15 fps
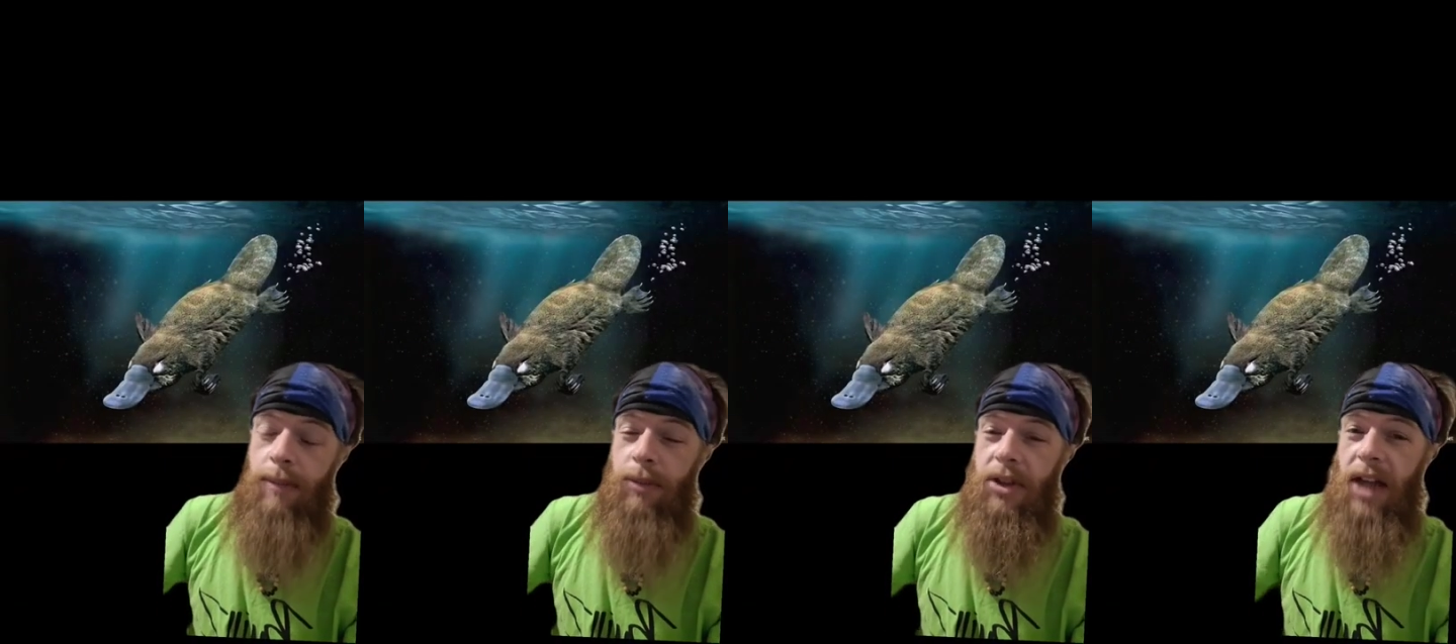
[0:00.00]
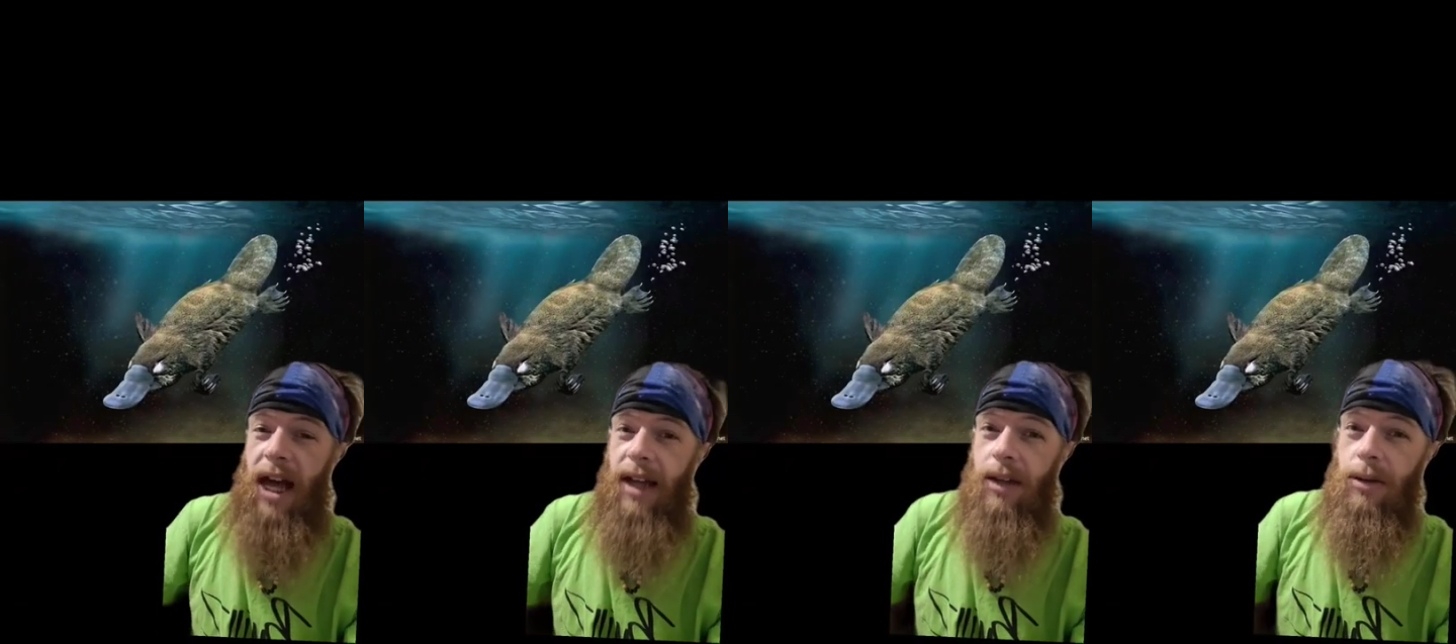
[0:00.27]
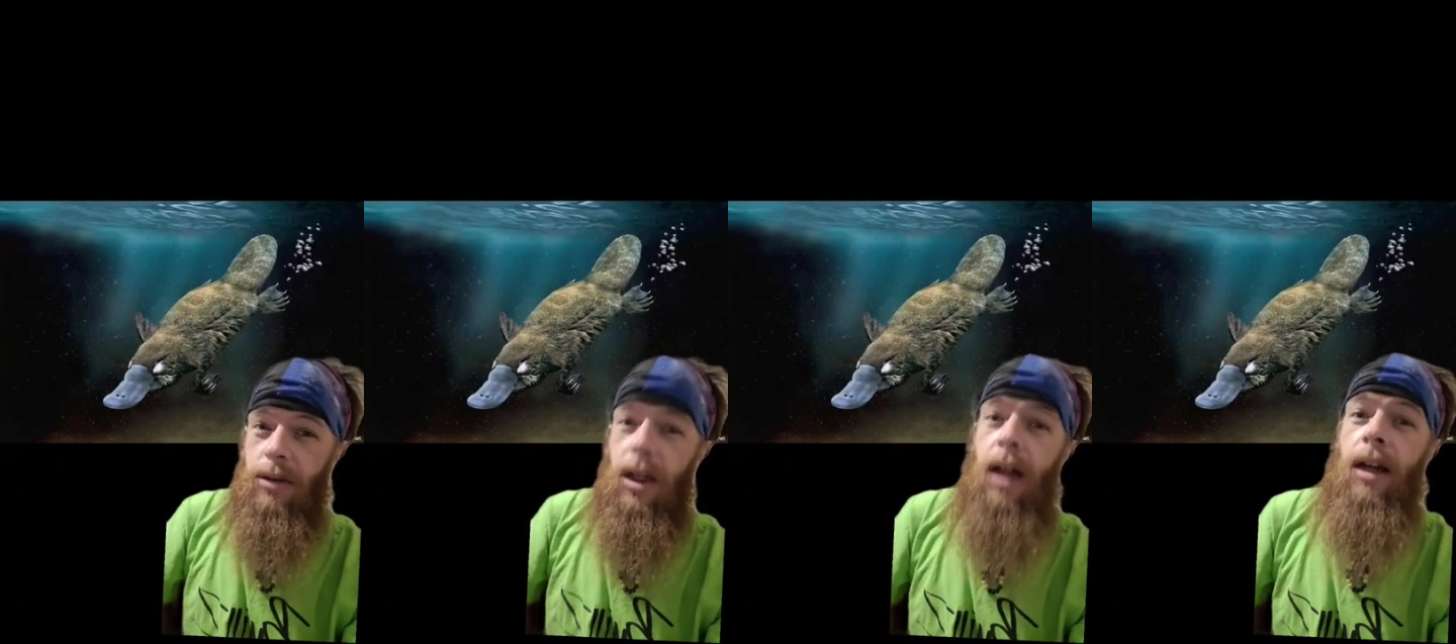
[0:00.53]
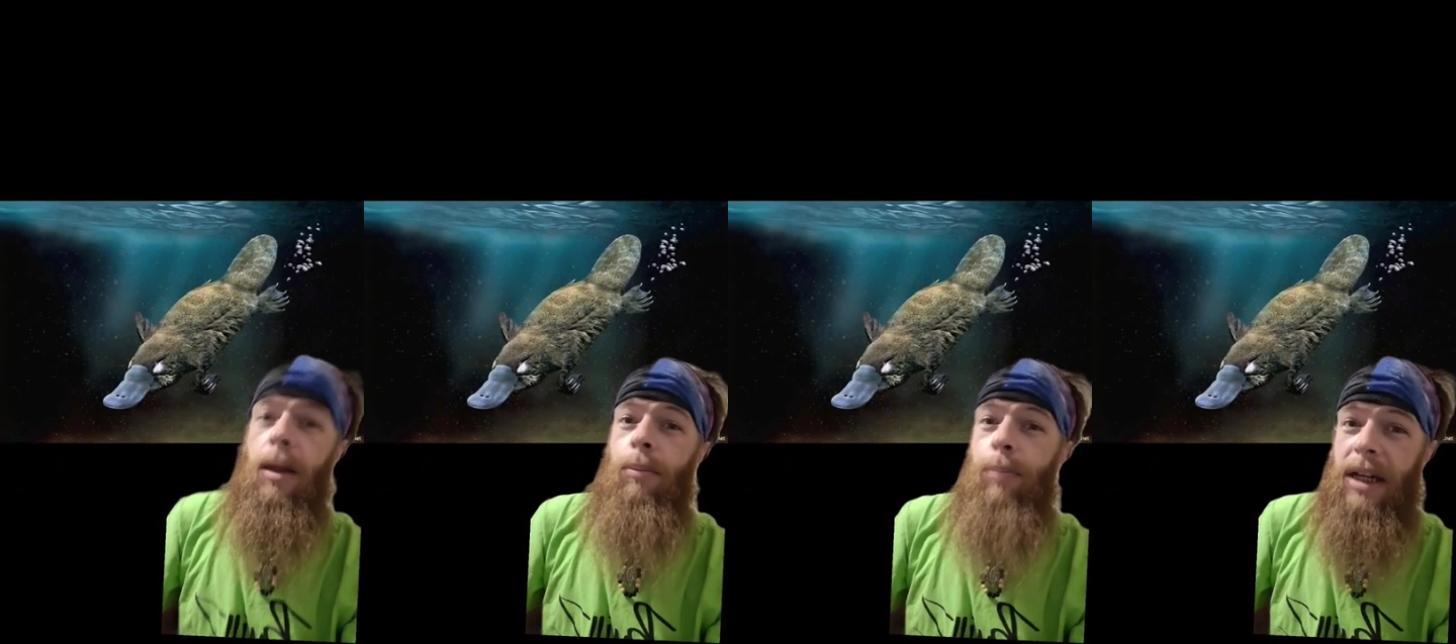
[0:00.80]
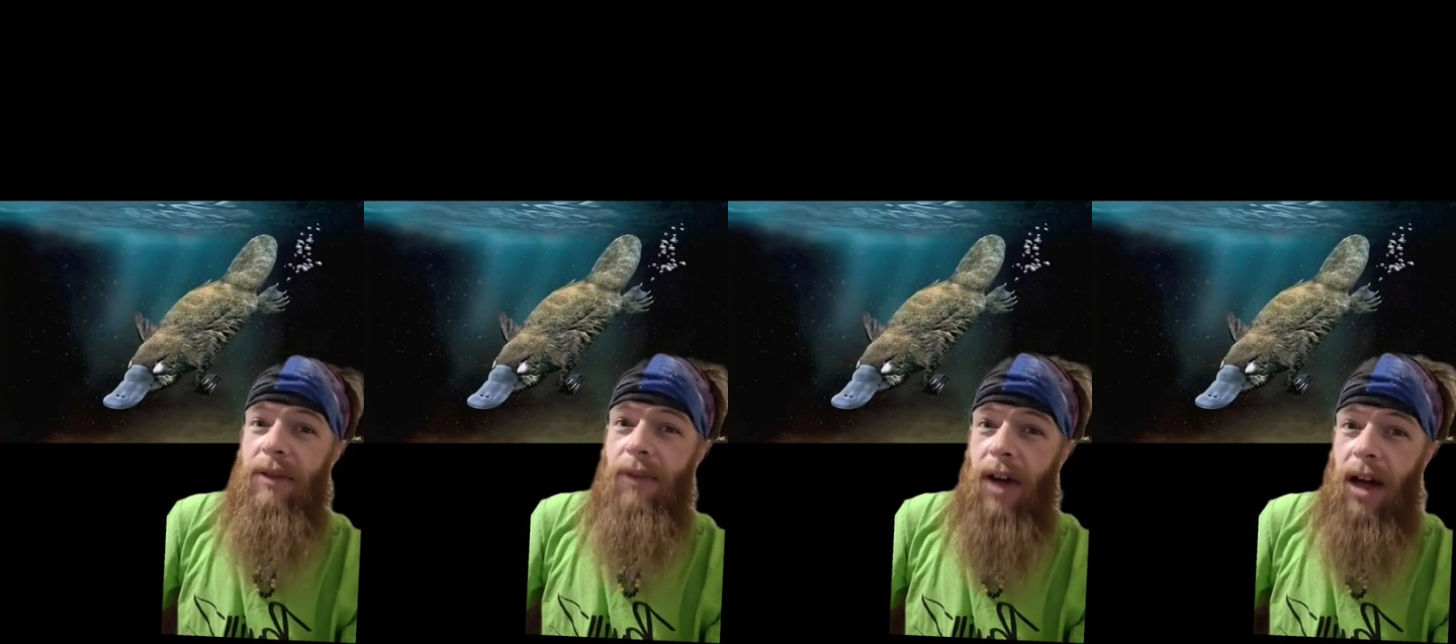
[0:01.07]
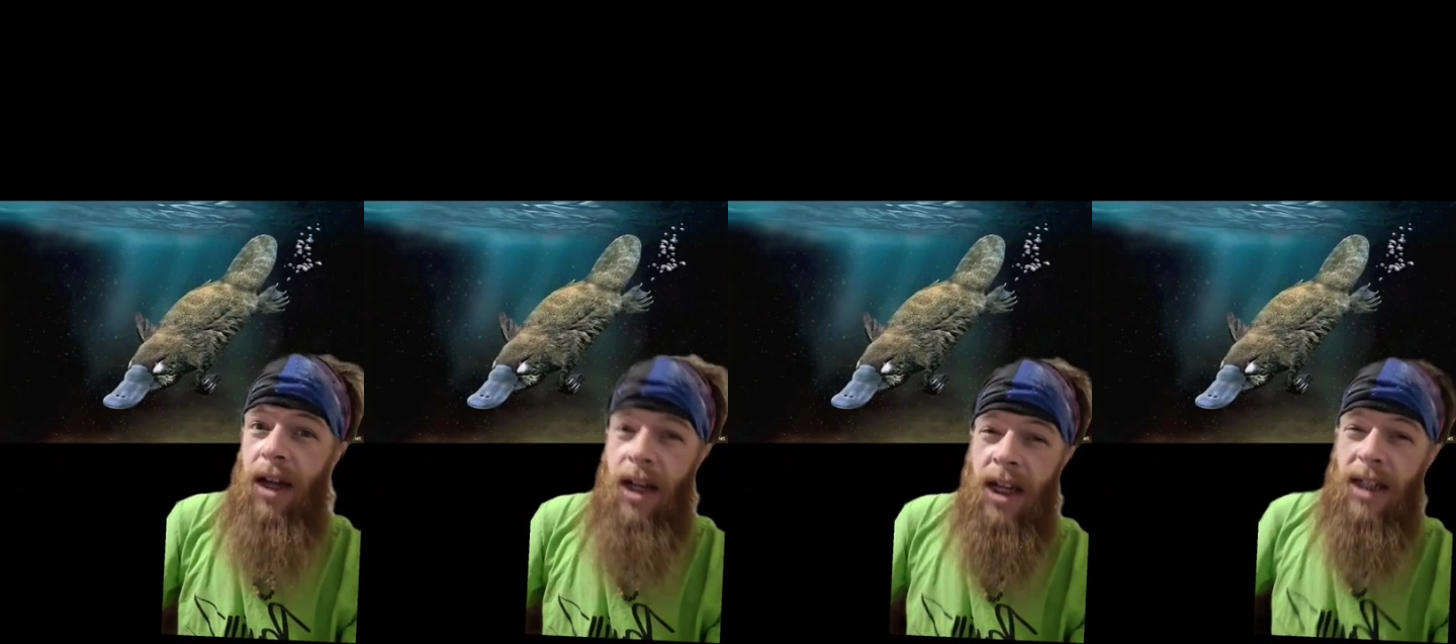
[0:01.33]
shaped tail like a
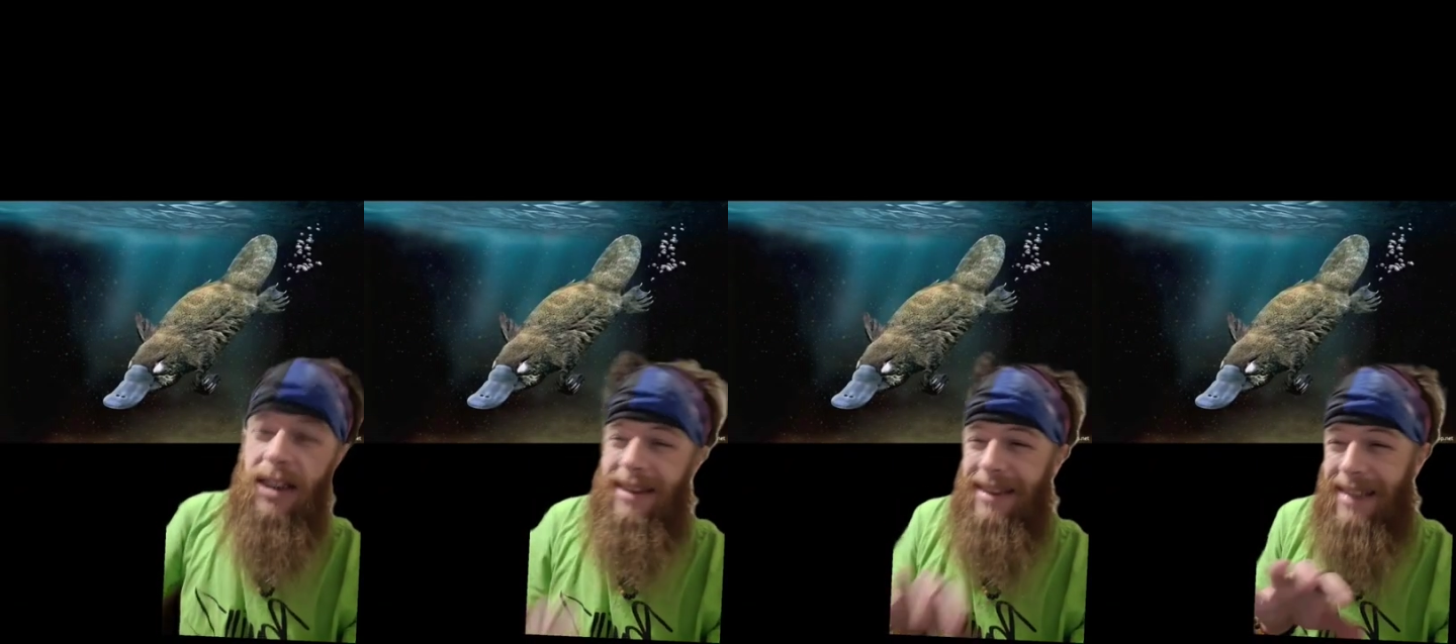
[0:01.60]
beaver,